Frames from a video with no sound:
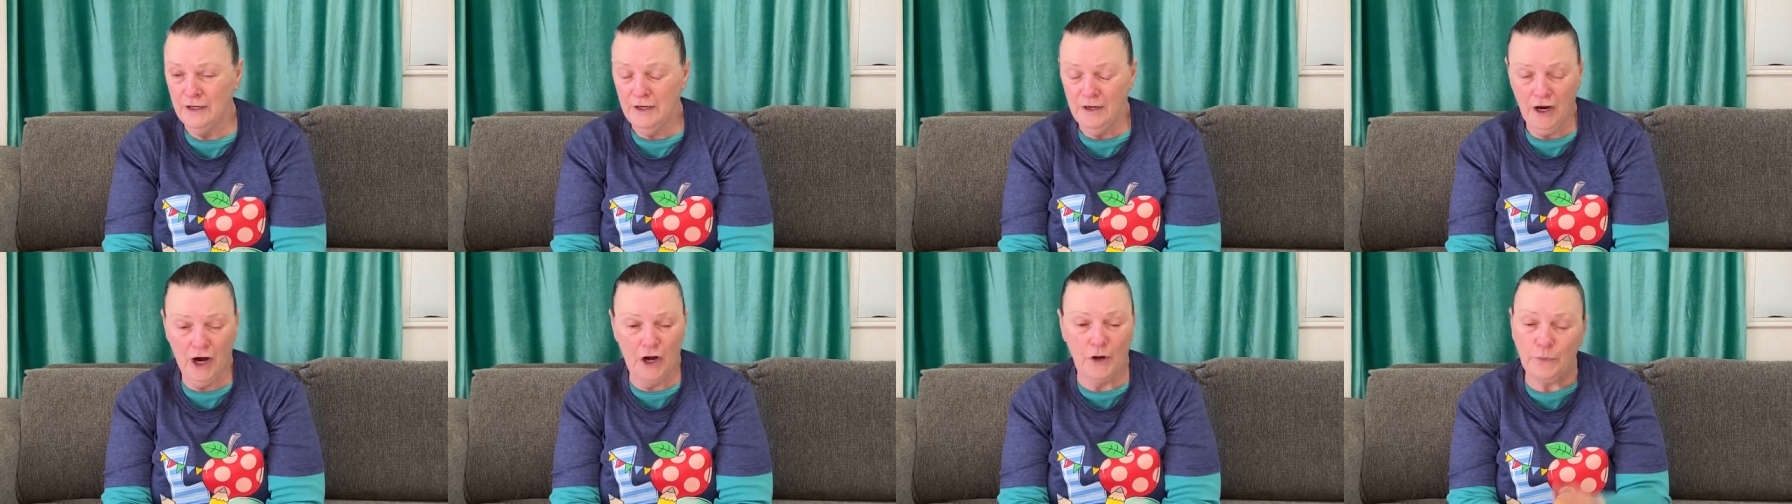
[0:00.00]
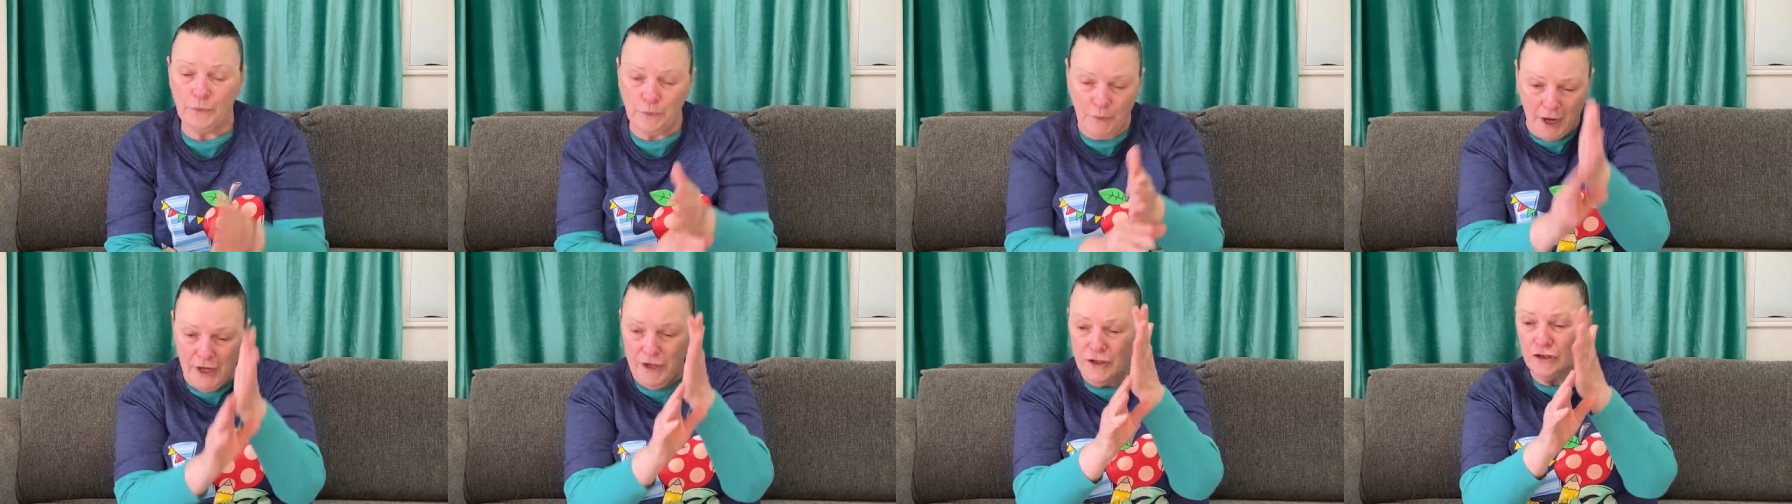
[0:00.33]
our
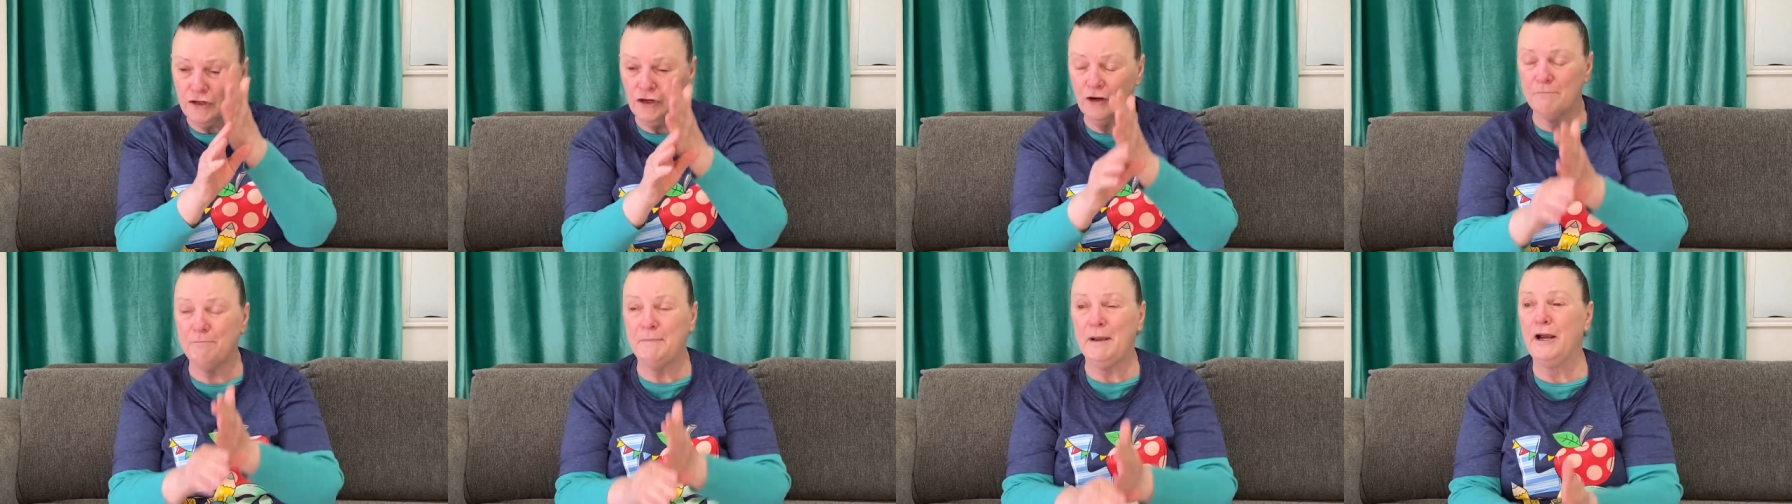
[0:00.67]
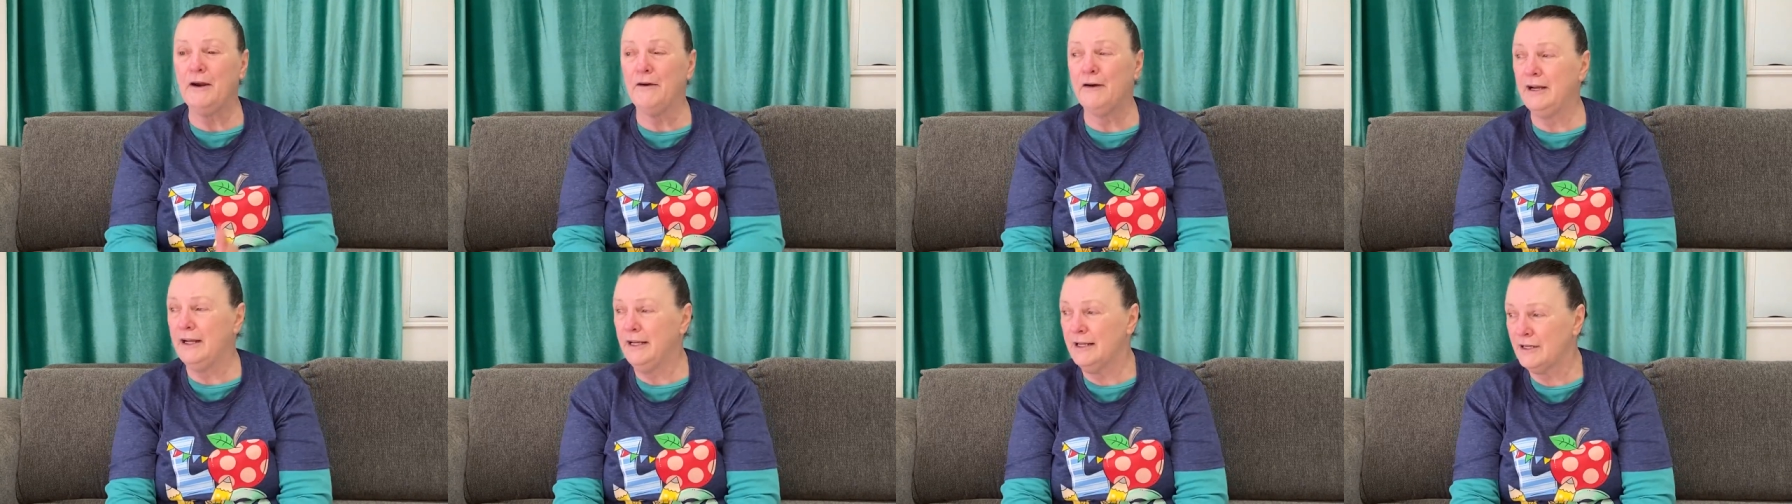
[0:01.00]
racial
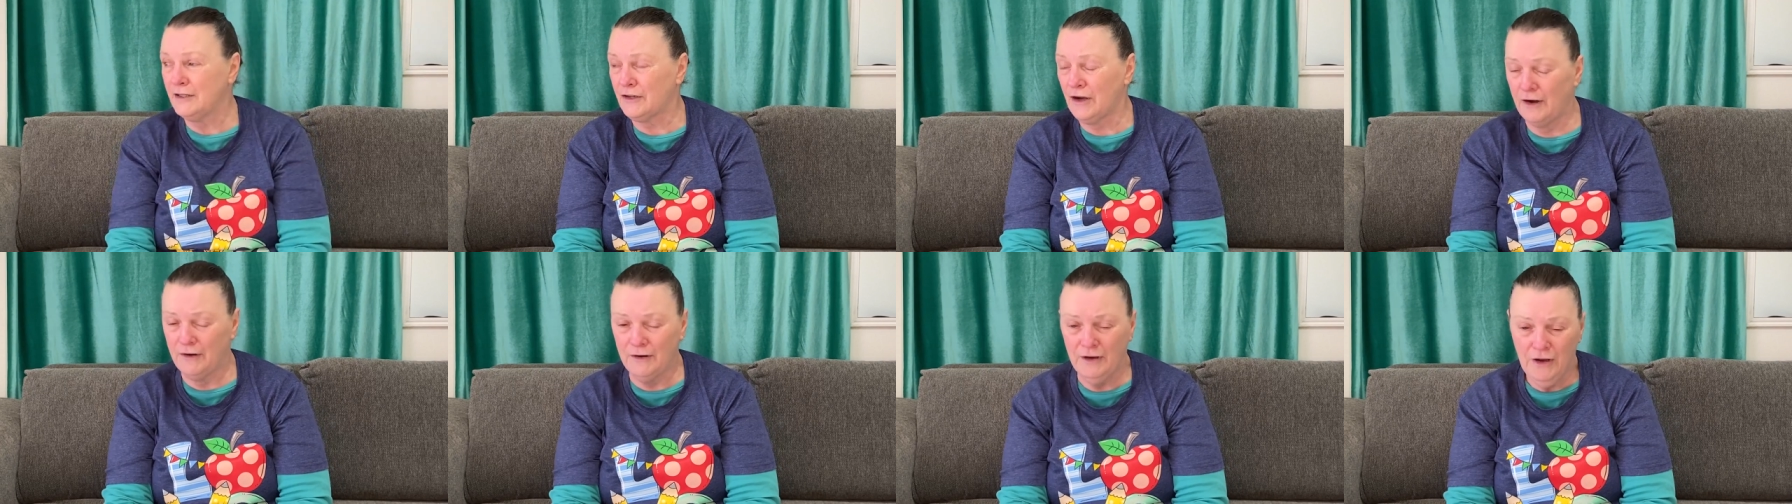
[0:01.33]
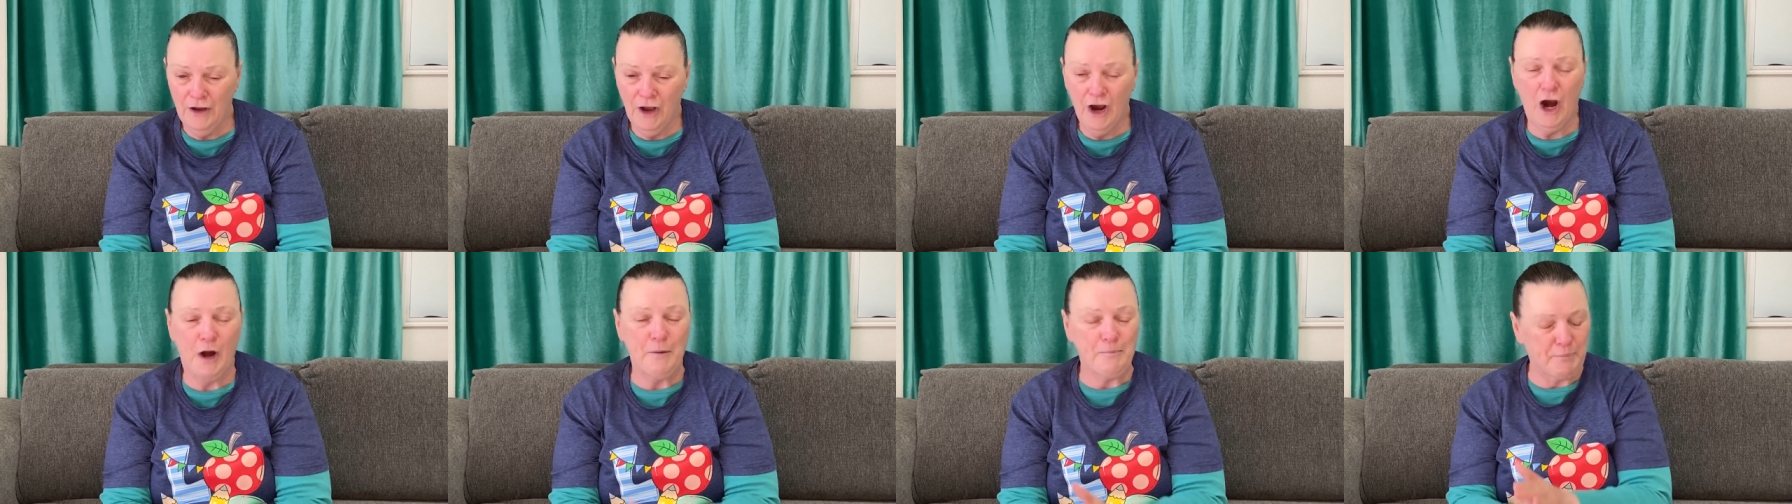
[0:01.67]
barriers, our,
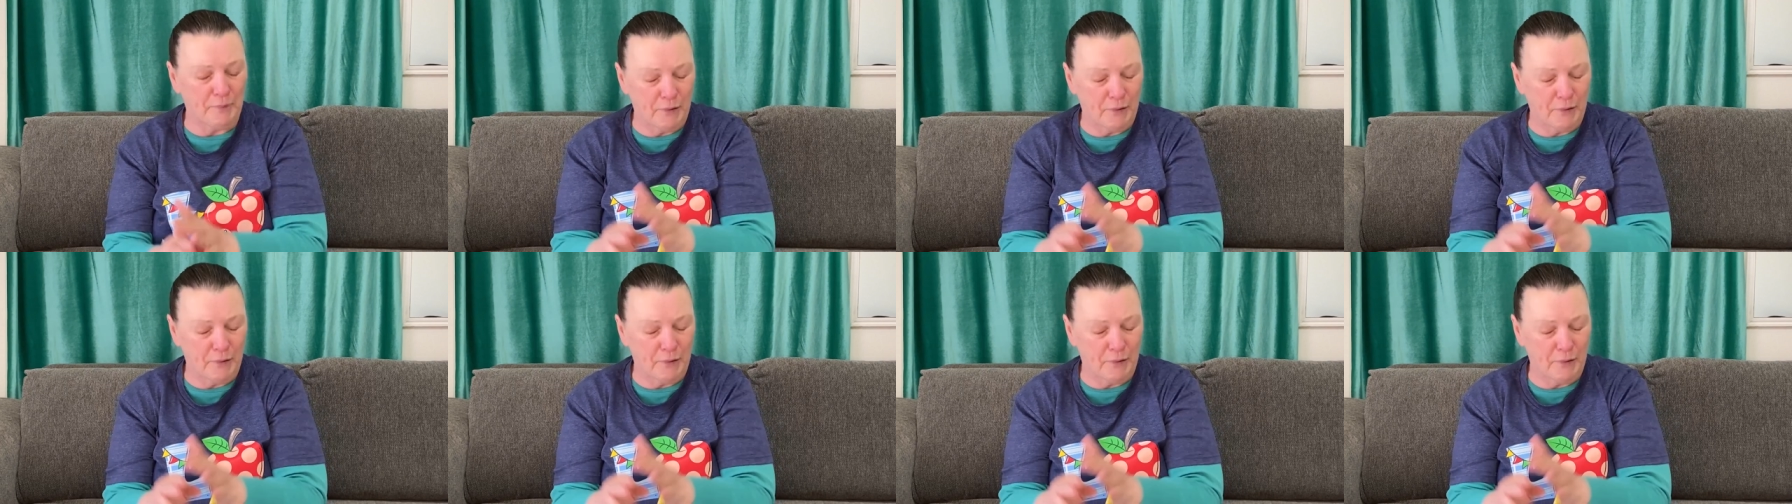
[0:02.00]
our